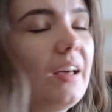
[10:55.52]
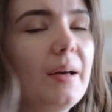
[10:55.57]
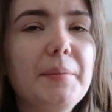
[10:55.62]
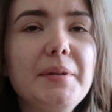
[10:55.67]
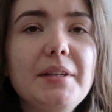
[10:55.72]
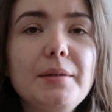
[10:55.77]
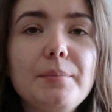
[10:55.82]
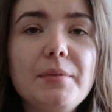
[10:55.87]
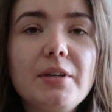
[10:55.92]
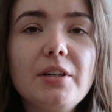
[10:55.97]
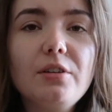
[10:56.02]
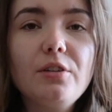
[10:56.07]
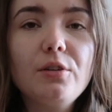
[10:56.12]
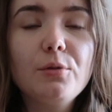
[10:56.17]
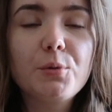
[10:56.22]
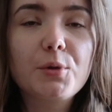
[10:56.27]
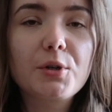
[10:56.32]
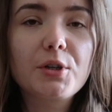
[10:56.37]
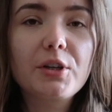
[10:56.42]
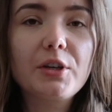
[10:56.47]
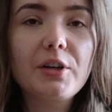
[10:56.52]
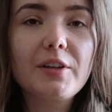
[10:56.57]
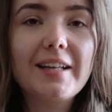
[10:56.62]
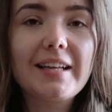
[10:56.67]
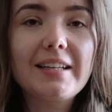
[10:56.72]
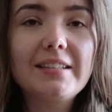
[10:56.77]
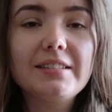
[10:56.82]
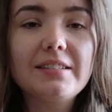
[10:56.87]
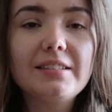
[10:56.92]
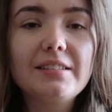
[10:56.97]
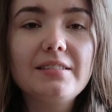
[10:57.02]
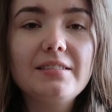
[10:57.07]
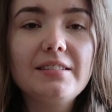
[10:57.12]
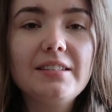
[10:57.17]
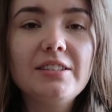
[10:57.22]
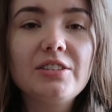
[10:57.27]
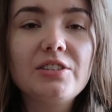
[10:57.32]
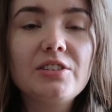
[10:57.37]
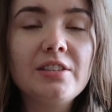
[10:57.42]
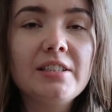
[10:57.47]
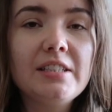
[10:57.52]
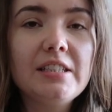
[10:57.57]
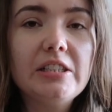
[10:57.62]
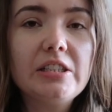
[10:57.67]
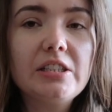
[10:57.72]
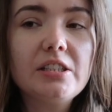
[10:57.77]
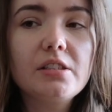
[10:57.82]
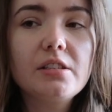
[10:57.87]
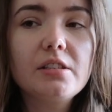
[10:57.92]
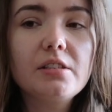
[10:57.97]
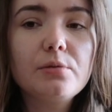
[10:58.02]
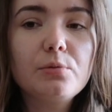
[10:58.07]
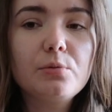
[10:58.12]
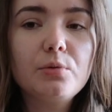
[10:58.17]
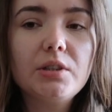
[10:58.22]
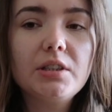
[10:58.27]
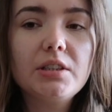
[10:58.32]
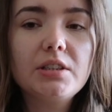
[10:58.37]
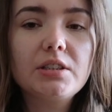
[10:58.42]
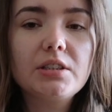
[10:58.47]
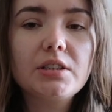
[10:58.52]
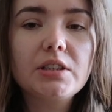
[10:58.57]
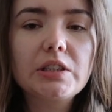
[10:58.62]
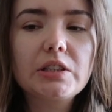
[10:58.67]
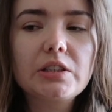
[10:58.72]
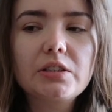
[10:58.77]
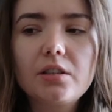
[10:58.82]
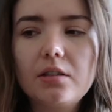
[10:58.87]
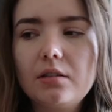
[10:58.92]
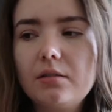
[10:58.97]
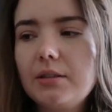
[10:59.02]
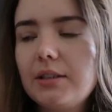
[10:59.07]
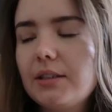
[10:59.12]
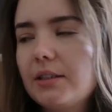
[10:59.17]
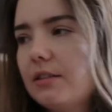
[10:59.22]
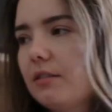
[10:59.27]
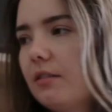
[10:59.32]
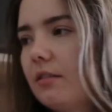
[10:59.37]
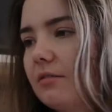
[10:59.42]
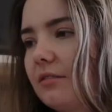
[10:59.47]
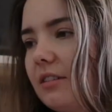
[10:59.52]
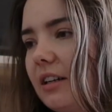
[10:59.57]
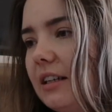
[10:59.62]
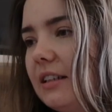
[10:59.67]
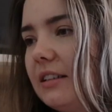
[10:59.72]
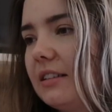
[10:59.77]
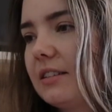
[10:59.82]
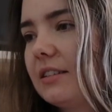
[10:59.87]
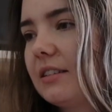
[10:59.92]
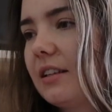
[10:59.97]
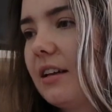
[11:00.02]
in the middle of working on an installation, which is going all right.